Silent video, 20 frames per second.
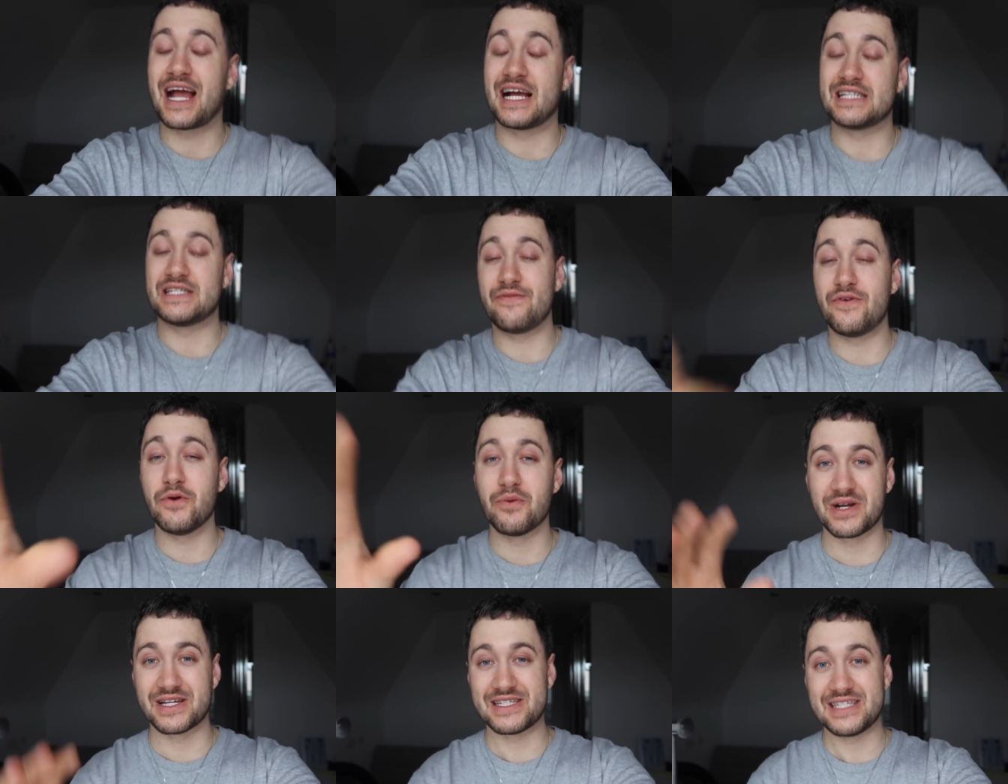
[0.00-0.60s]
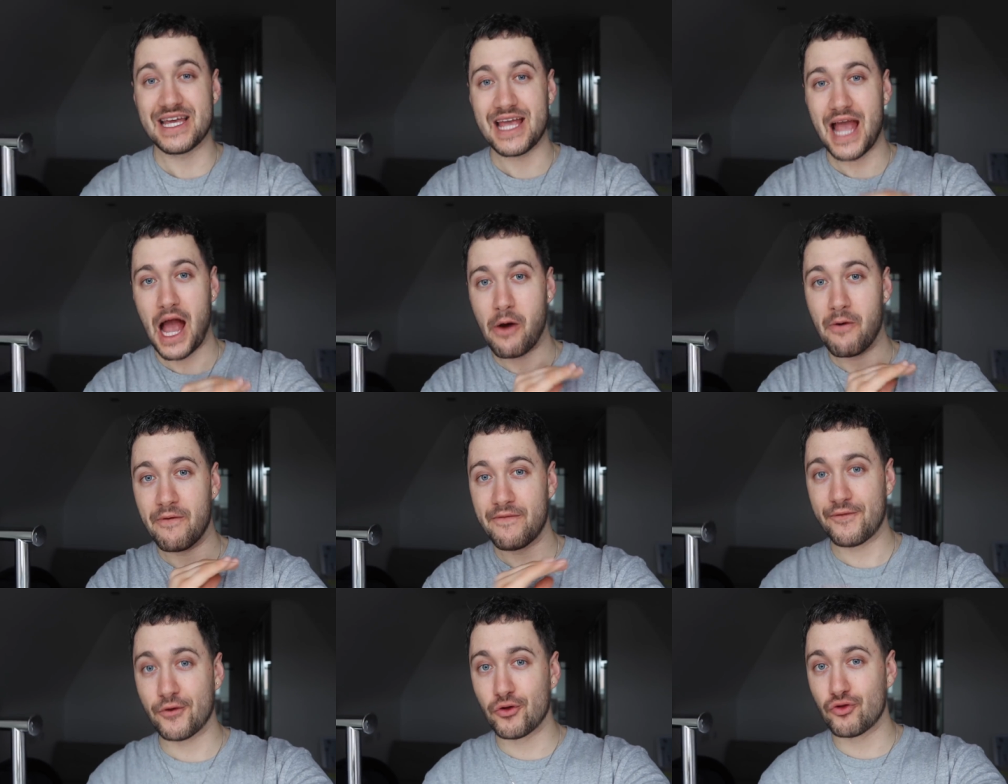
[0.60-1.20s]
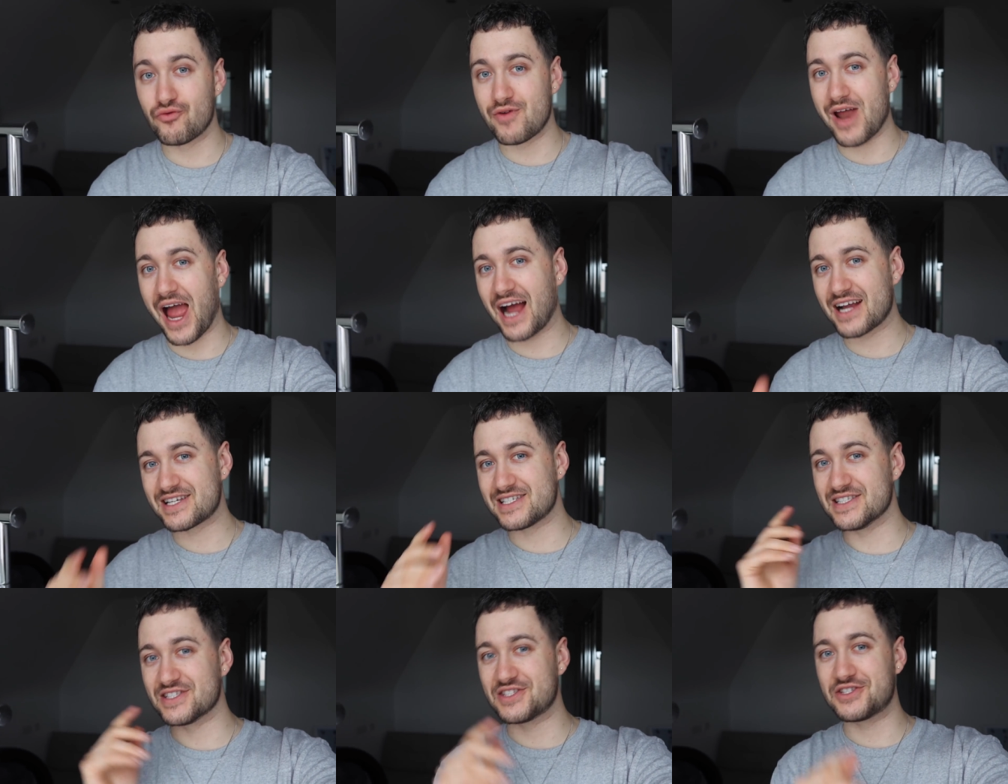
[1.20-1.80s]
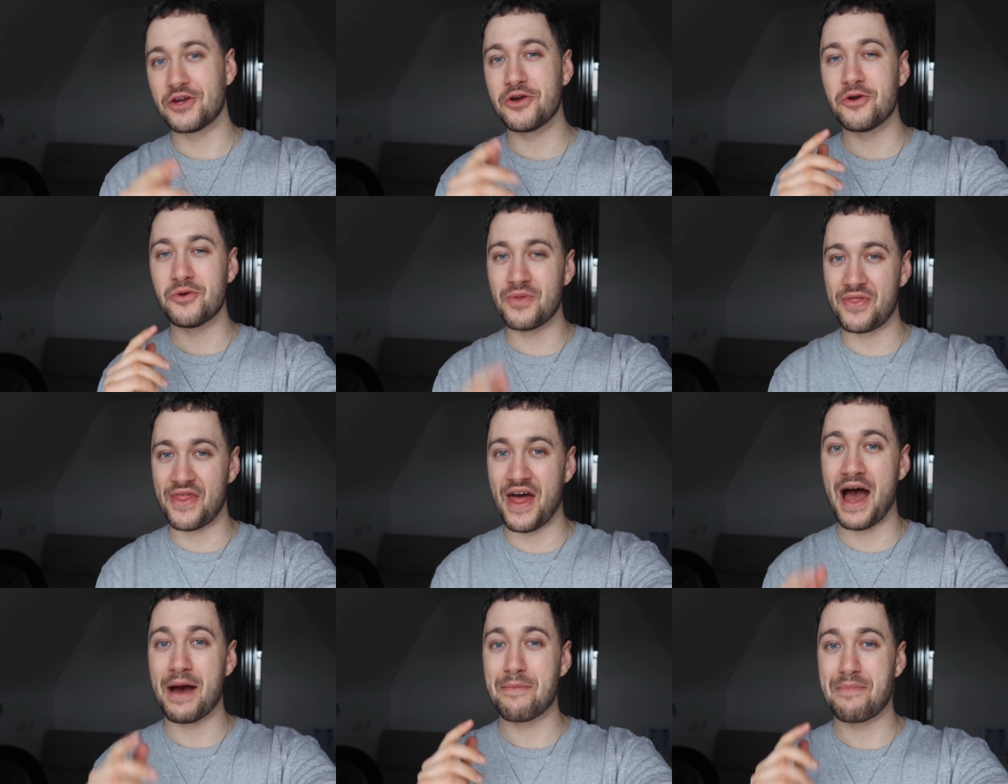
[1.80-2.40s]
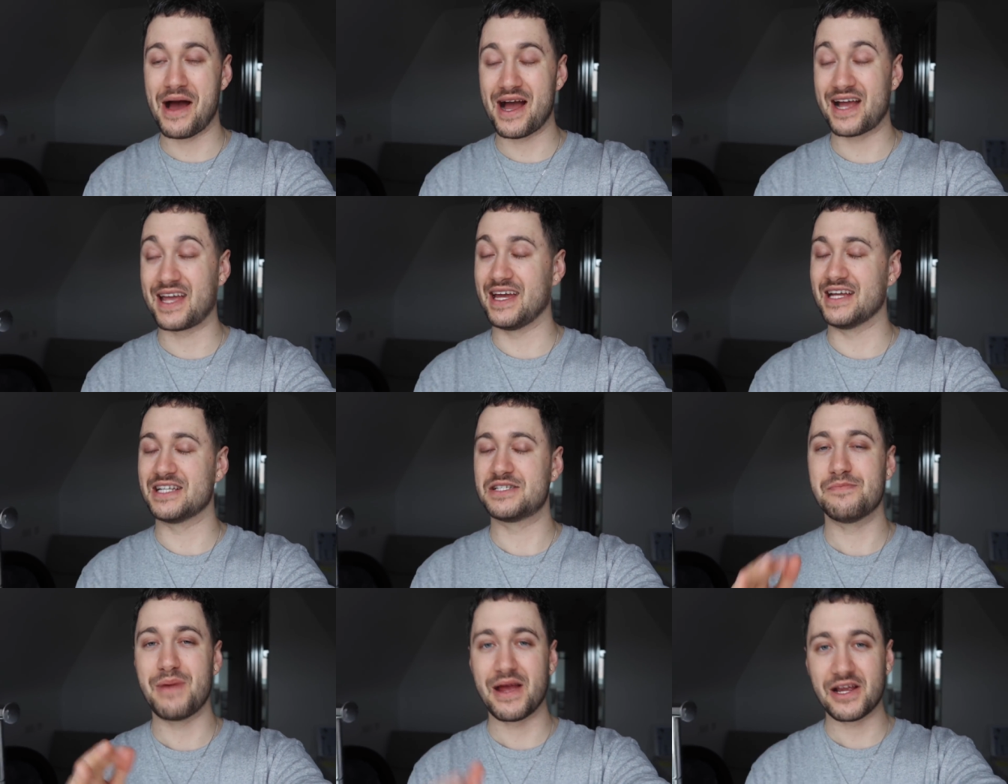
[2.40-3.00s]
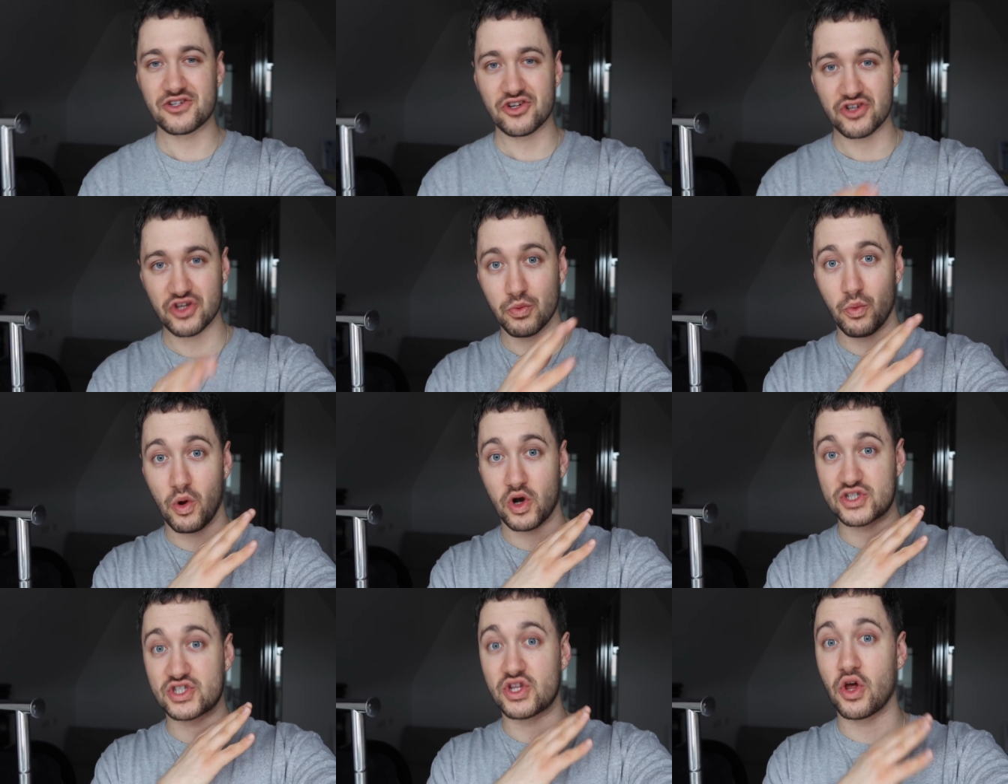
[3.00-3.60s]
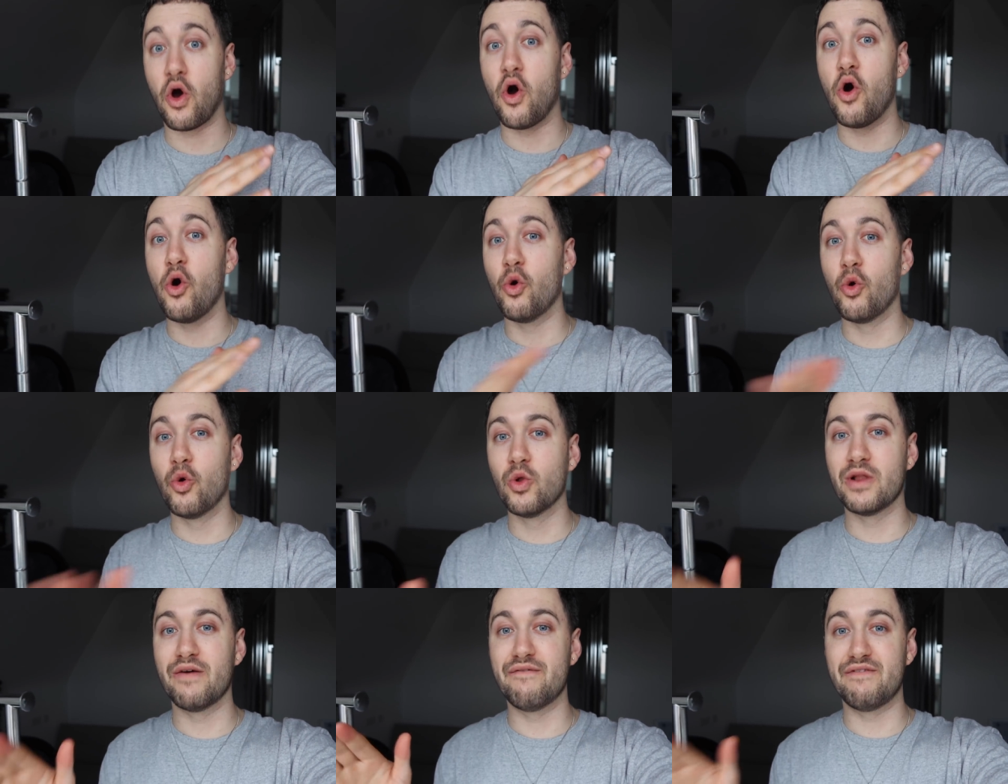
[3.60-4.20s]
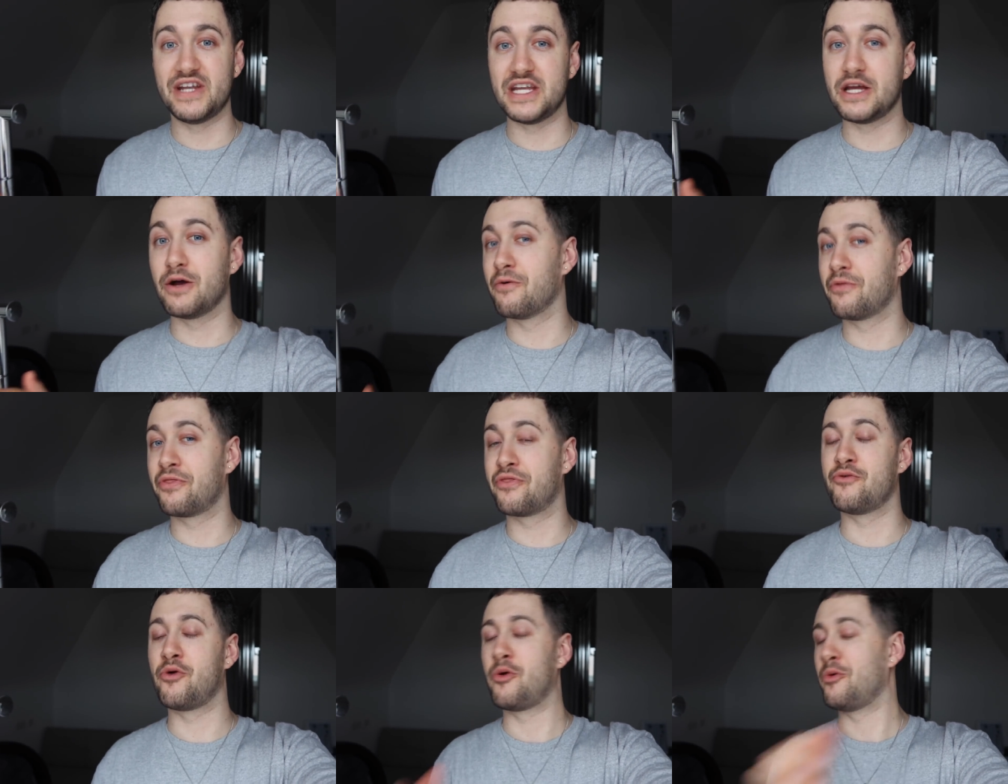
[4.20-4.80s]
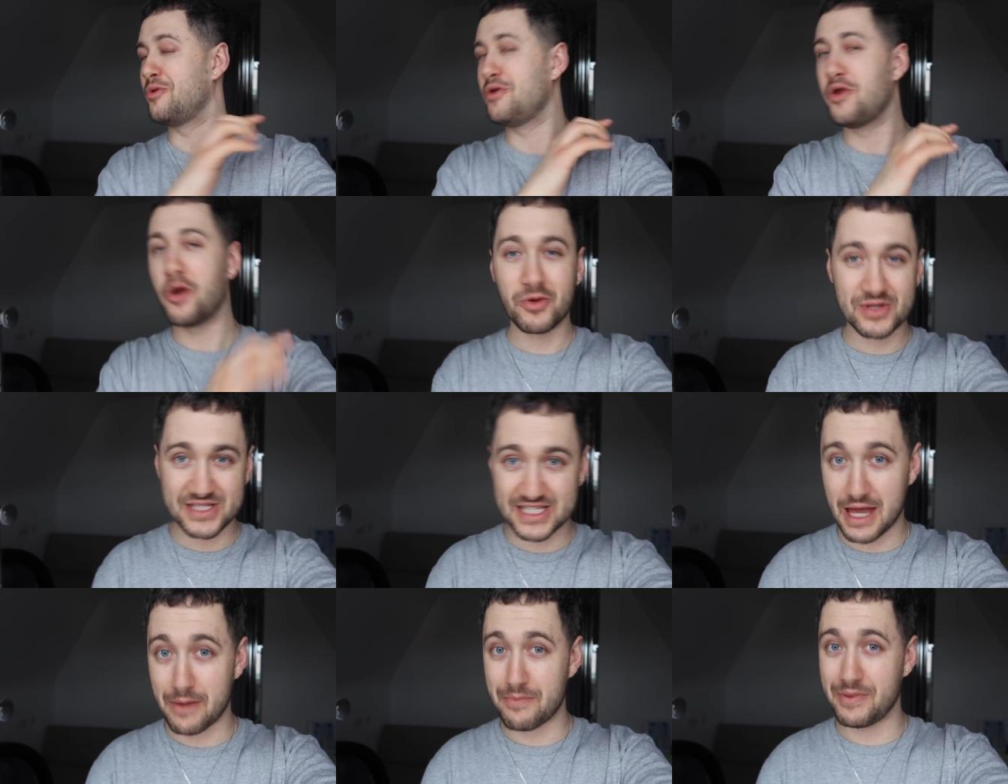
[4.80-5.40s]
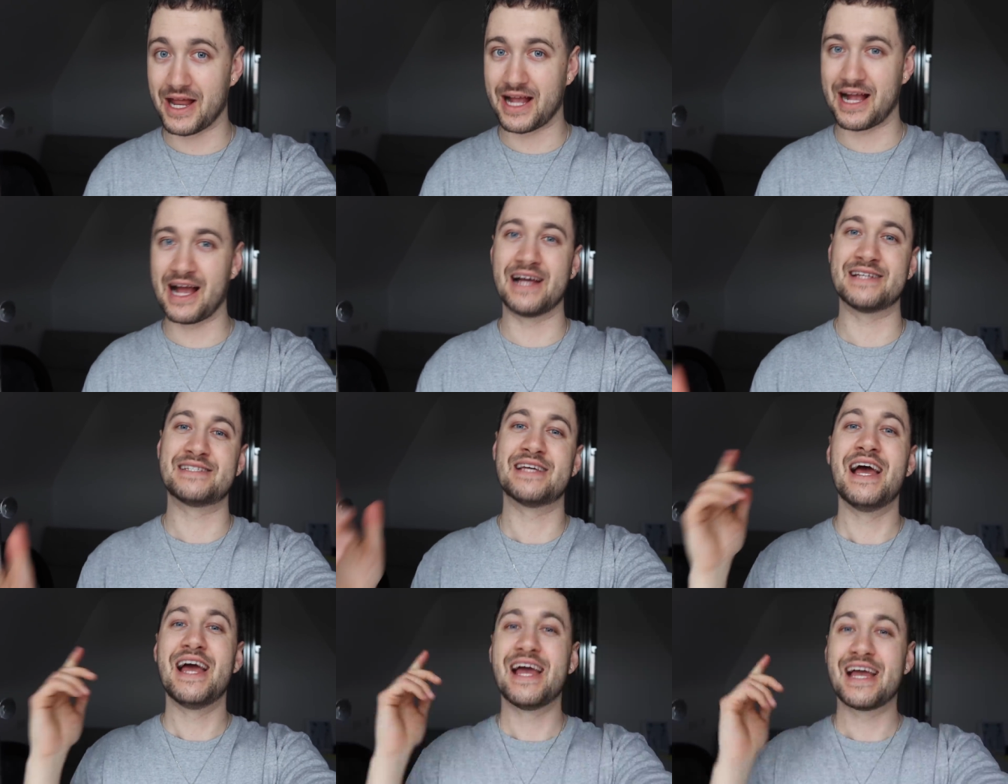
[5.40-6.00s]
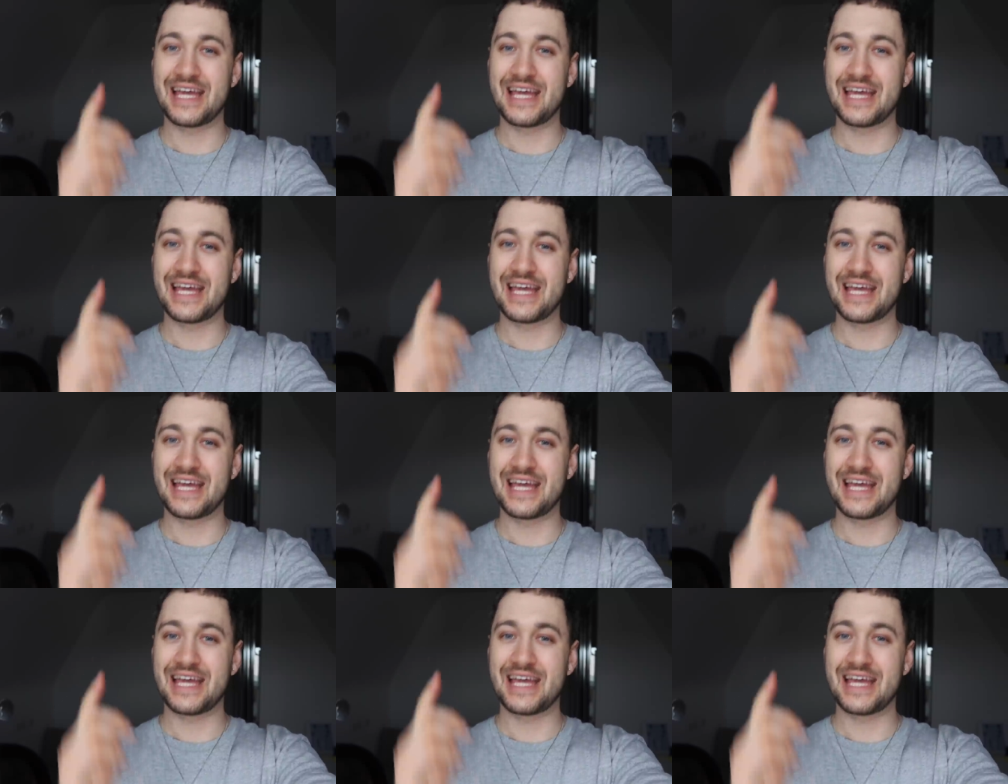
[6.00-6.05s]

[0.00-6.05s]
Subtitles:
Guys, if you want to see our full reaction to that package, make sure you watch the whole video through. No skipping it, guys.